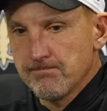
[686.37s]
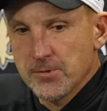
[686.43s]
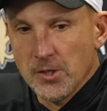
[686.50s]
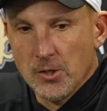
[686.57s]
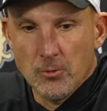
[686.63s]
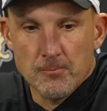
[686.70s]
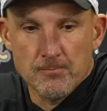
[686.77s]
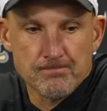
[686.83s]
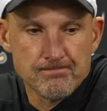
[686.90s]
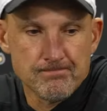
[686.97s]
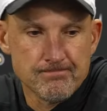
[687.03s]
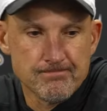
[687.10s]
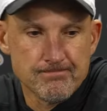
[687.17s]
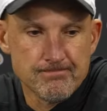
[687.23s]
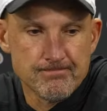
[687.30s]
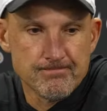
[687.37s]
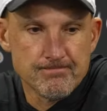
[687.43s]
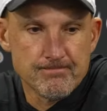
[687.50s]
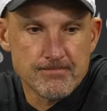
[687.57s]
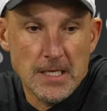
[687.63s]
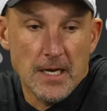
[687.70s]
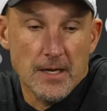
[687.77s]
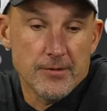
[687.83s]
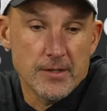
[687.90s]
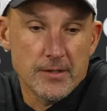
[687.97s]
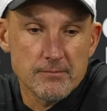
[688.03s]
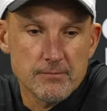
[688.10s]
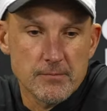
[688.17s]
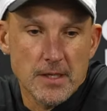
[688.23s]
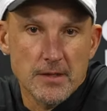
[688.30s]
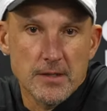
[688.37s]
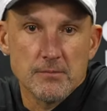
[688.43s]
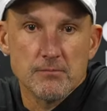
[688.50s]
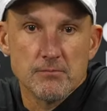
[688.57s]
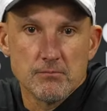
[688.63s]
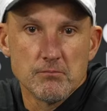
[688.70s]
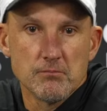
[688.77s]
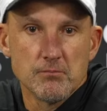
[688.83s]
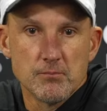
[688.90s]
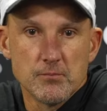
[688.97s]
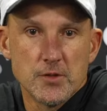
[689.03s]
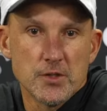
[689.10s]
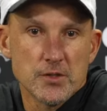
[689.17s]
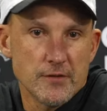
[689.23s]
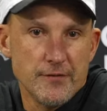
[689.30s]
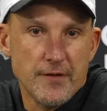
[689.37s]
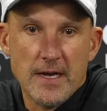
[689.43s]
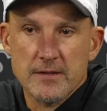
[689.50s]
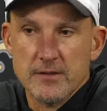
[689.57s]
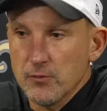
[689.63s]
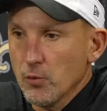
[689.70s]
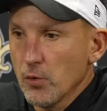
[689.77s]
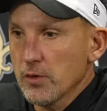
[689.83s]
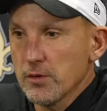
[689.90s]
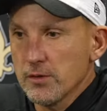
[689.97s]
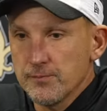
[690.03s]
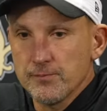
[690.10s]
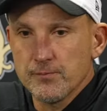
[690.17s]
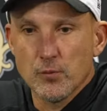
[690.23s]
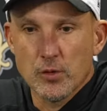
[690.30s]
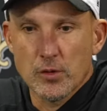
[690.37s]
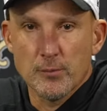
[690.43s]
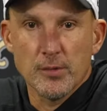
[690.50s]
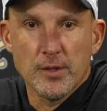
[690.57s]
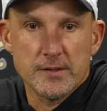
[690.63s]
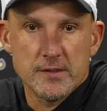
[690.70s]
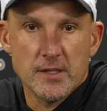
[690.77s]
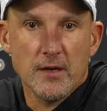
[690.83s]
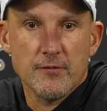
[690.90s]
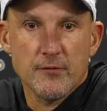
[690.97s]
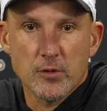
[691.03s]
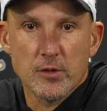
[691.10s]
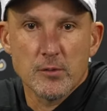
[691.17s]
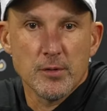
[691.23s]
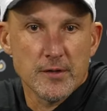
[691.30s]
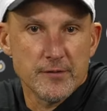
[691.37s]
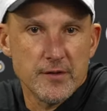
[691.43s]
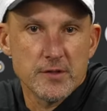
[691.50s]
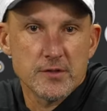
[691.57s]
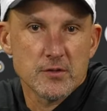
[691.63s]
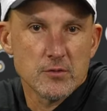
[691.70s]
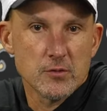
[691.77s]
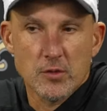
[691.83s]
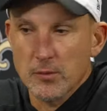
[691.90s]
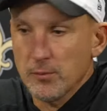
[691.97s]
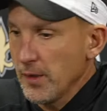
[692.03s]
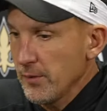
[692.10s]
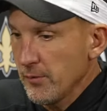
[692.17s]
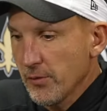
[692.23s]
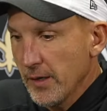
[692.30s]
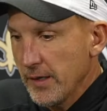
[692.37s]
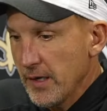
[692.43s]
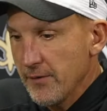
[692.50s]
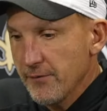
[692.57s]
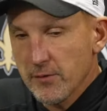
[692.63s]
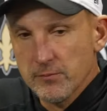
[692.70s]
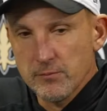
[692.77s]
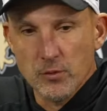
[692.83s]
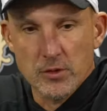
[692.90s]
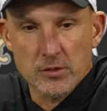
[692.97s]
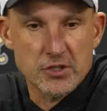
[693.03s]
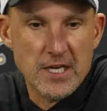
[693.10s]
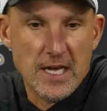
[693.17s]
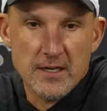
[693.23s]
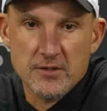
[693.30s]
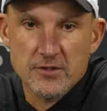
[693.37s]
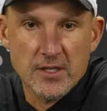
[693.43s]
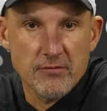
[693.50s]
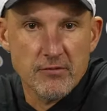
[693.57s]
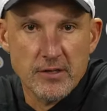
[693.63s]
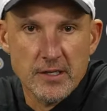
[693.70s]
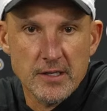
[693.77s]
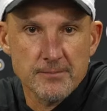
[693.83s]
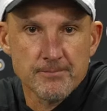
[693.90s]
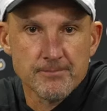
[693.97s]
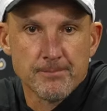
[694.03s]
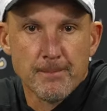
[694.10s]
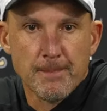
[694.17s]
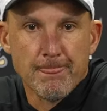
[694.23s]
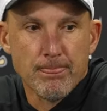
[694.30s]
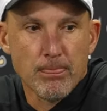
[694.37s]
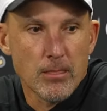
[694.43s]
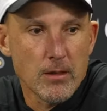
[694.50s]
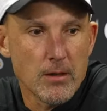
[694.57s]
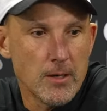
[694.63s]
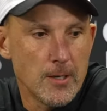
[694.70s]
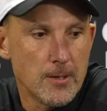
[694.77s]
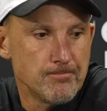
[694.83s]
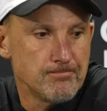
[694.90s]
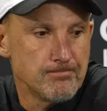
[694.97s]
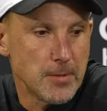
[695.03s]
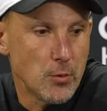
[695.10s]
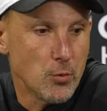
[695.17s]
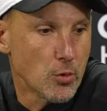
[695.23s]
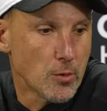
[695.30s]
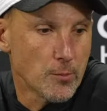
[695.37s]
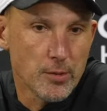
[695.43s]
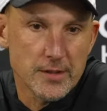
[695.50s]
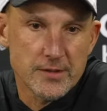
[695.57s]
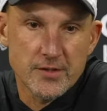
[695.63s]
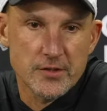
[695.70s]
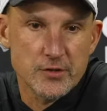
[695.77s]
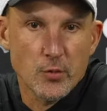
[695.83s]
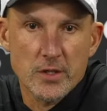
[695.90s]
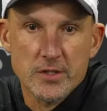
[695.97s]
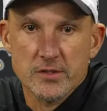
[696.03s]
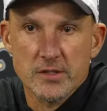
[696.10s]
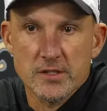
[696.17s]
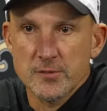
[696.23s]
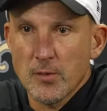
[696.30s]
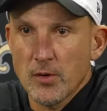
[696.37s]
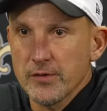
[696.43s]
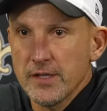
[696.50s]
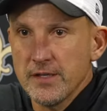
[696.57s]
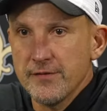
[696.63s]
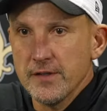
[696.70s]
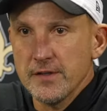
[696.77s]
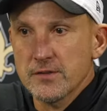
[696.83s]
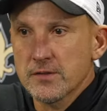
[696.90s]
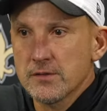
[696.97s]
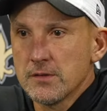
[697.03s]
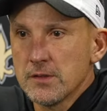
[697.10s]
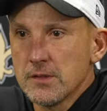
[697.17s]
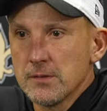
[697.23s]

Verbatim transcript: so, yeah, I think I think just the fact that we're gonna we're gonna play tough, we're gonna play physical, we're gonna play with great effort, and we're gonna challenge everything, um, and we're gonna play situationally smart defense,